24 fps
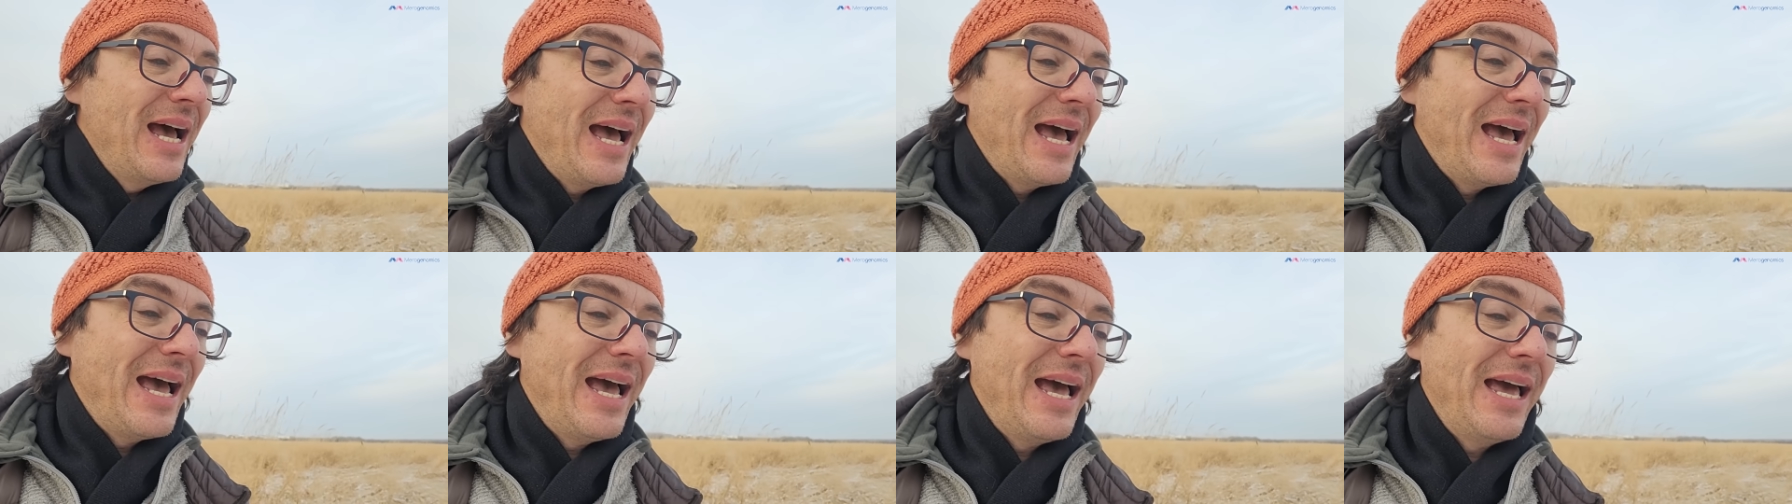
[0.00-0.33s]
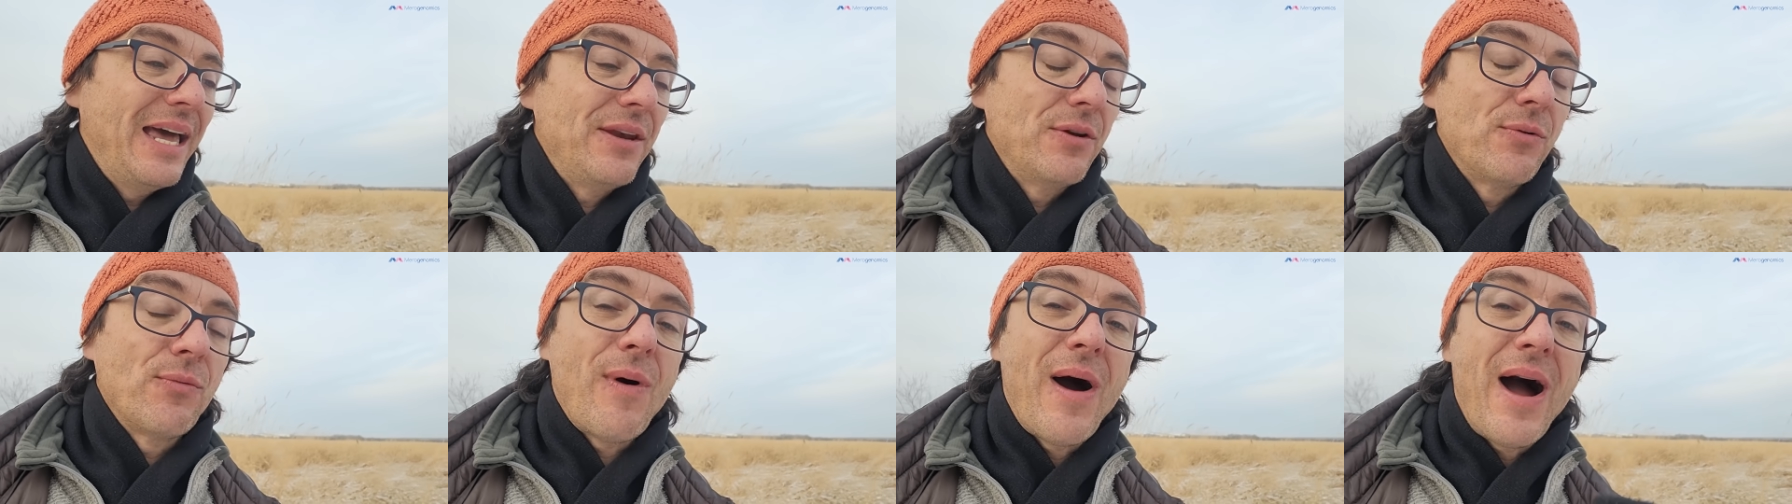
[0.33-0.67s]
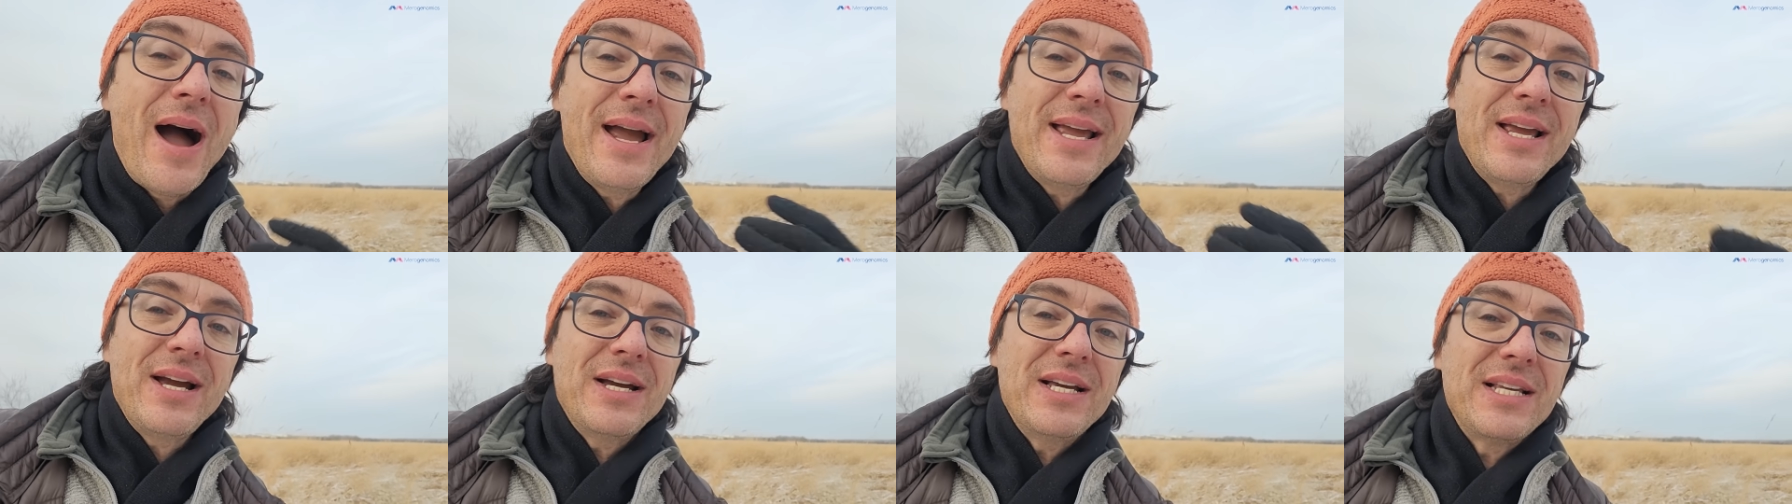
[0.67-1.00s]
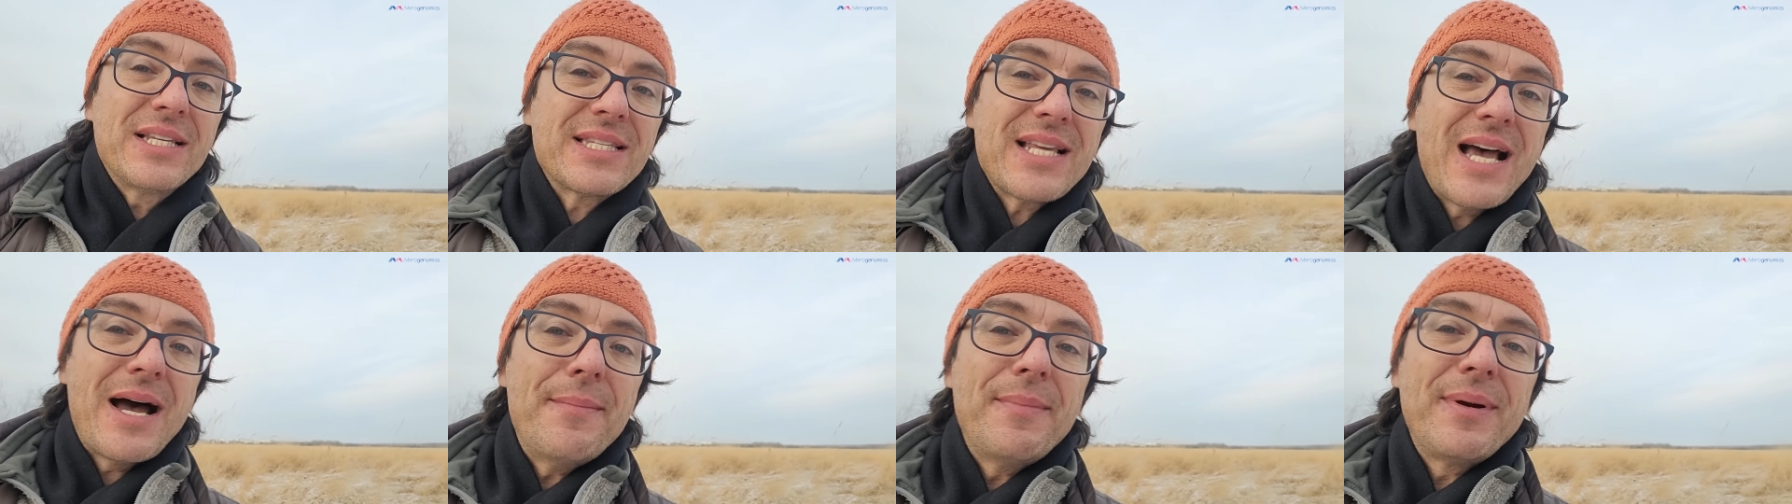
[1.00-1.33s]
And why
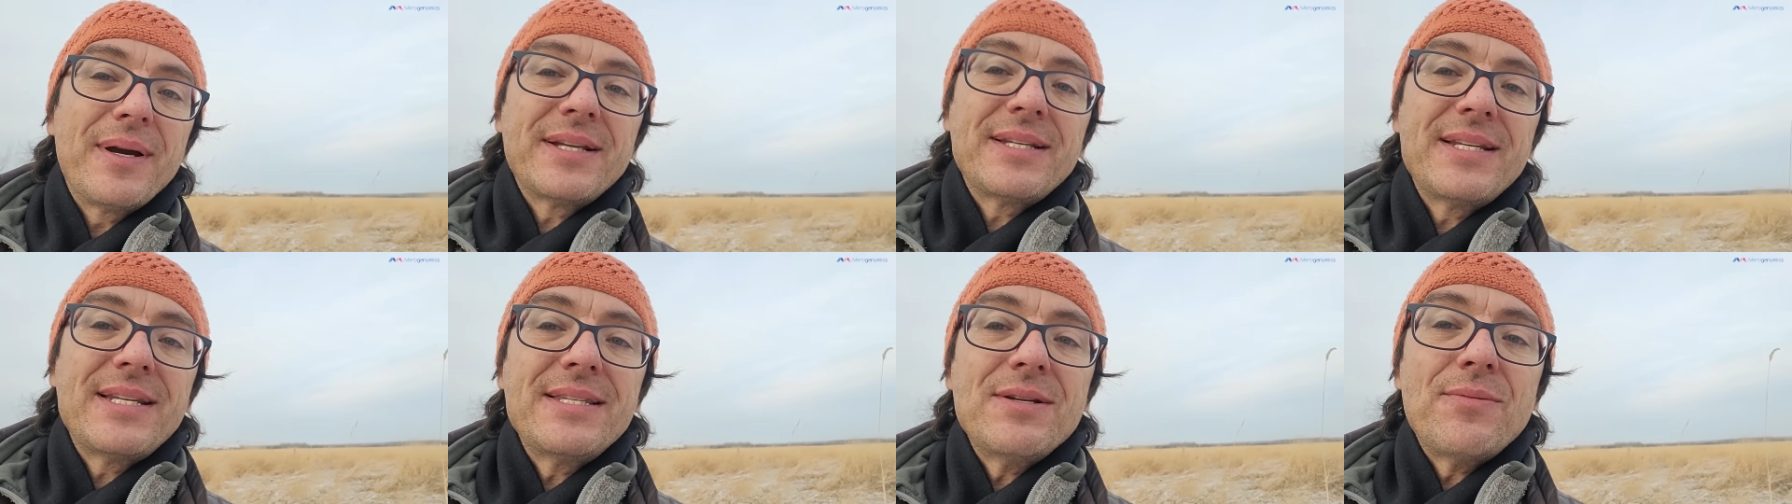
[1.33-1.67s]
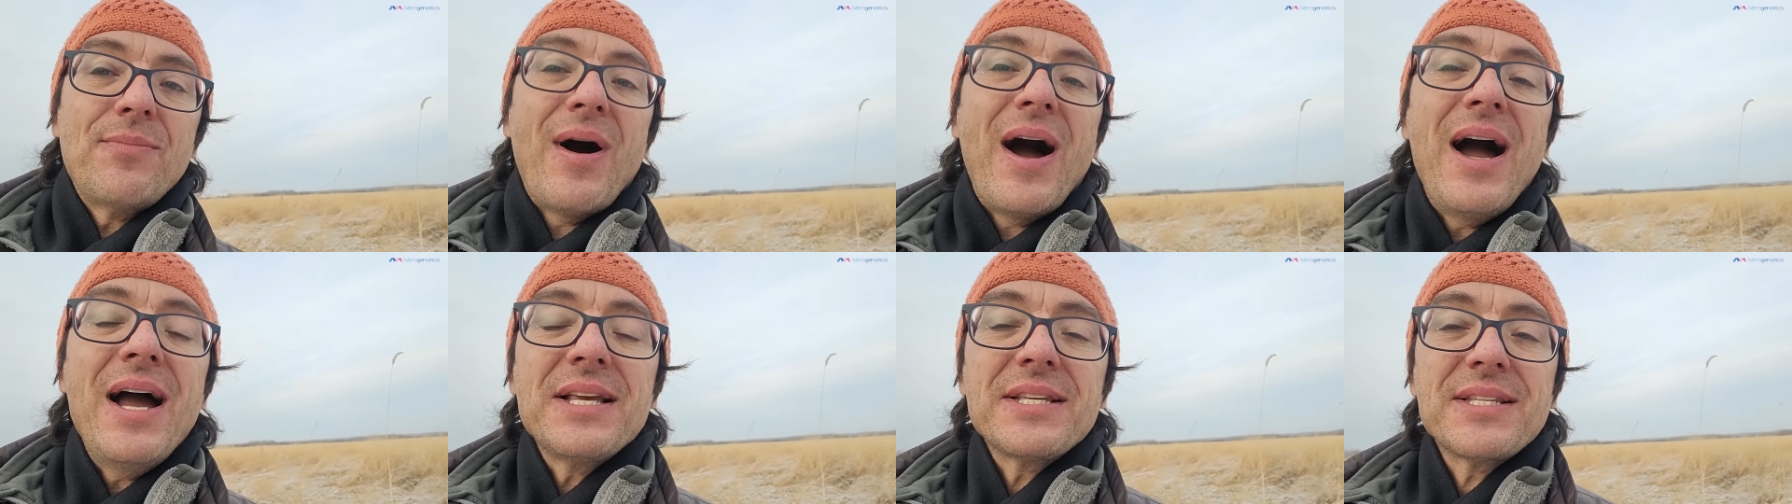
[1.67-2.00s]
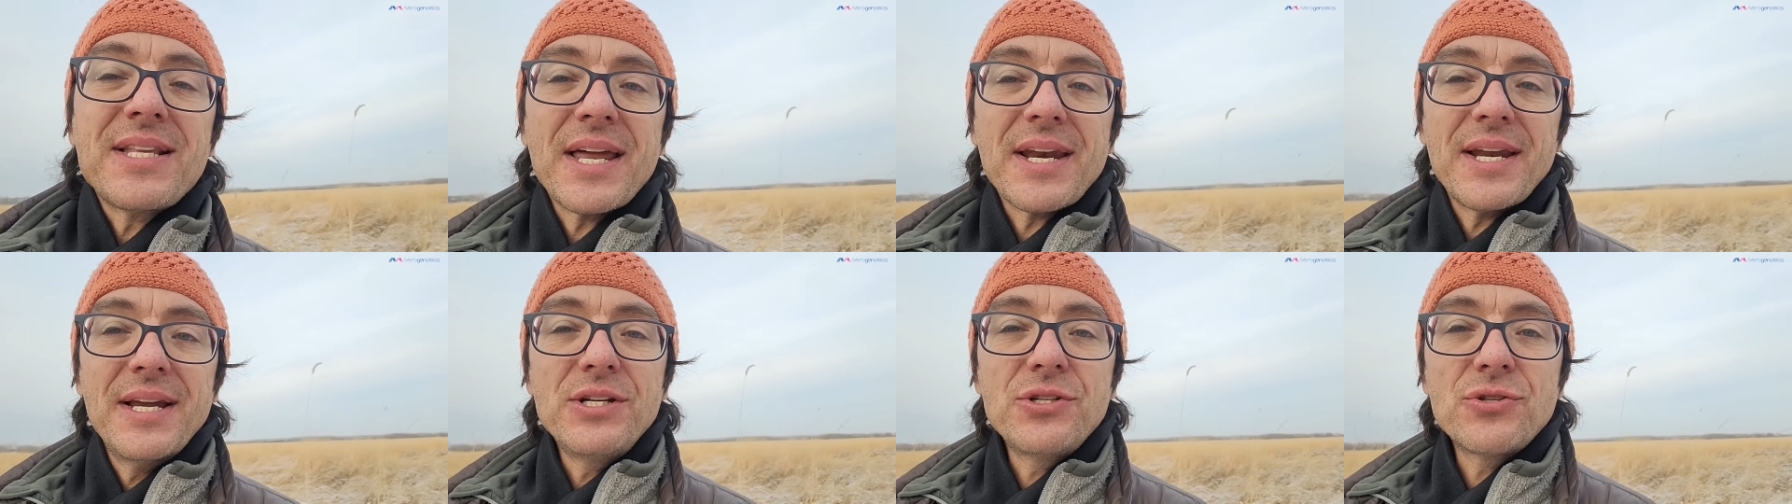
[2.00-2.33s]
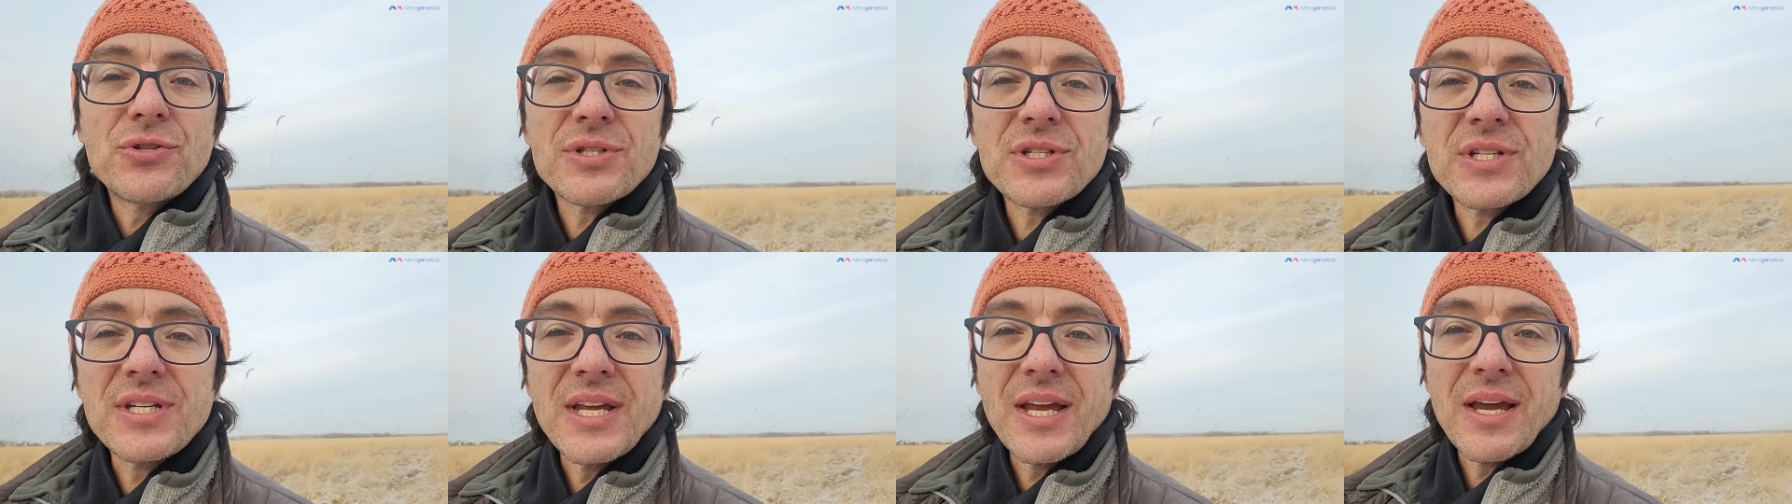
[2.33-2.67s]
is amyg- why is that
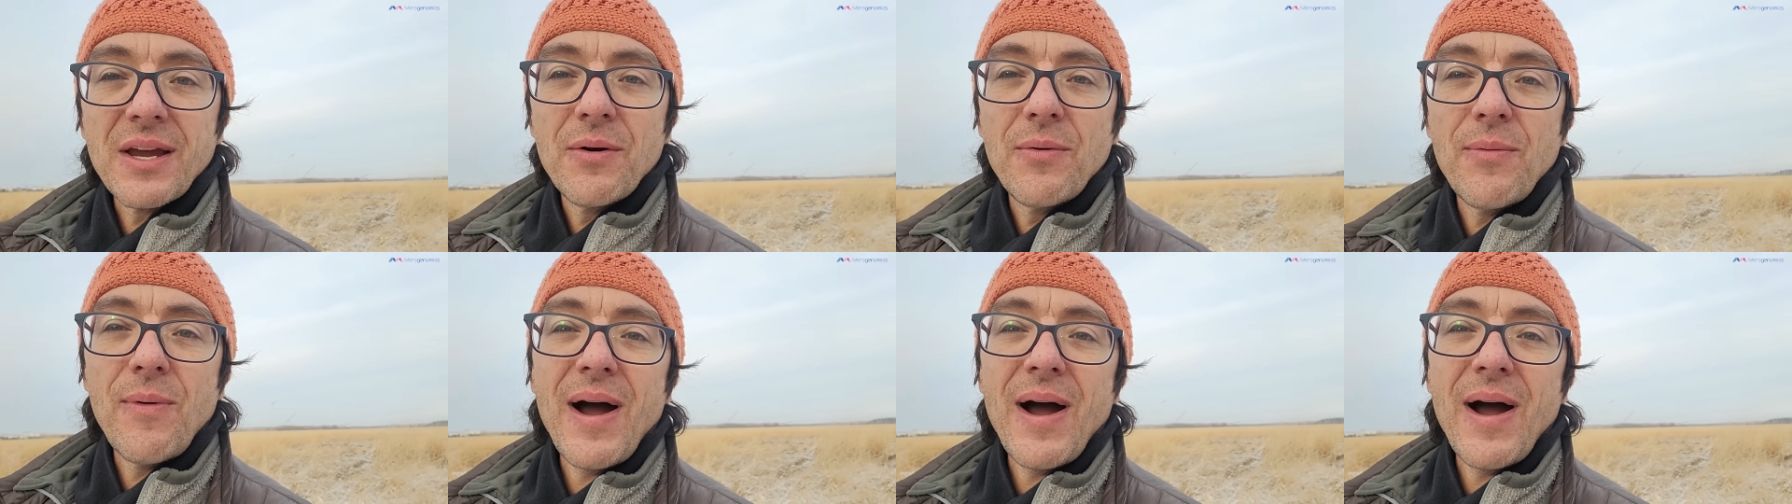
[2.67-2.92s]
interesting?